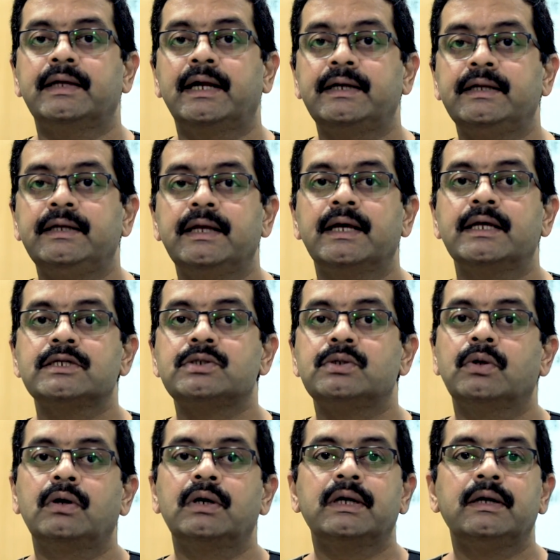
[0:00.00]
that he has
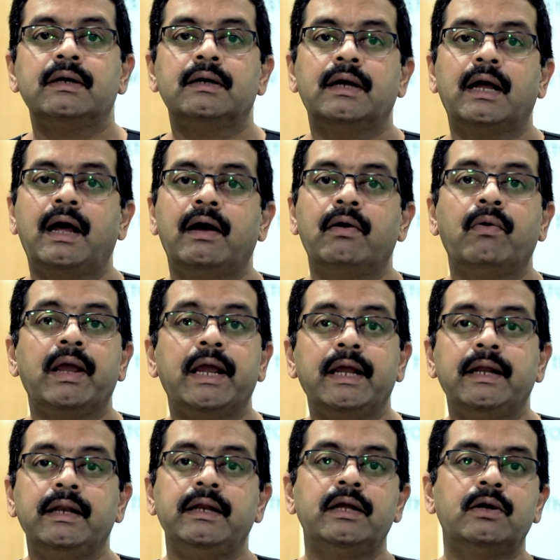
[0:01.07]
not have
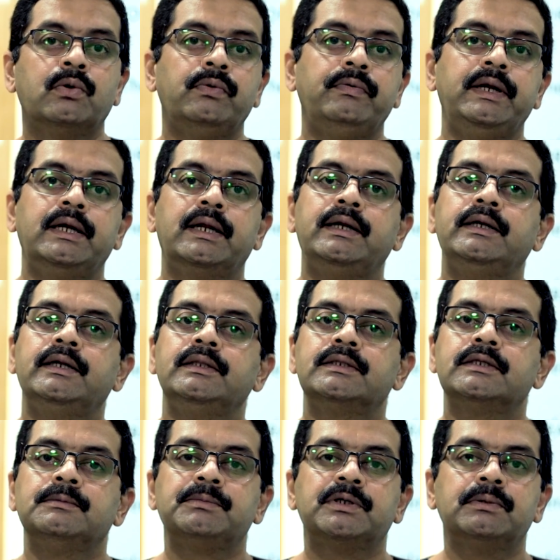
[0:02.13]
any COVID-19
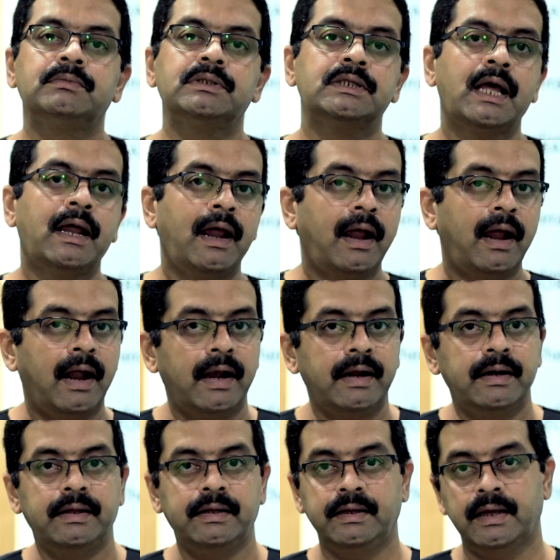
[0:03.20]
symptoms
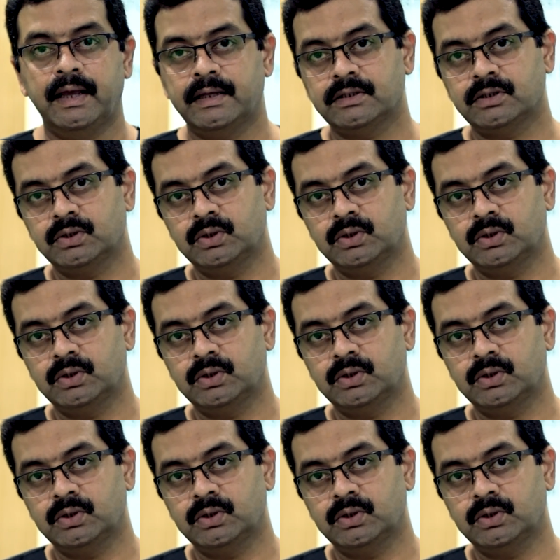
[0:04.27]
and he has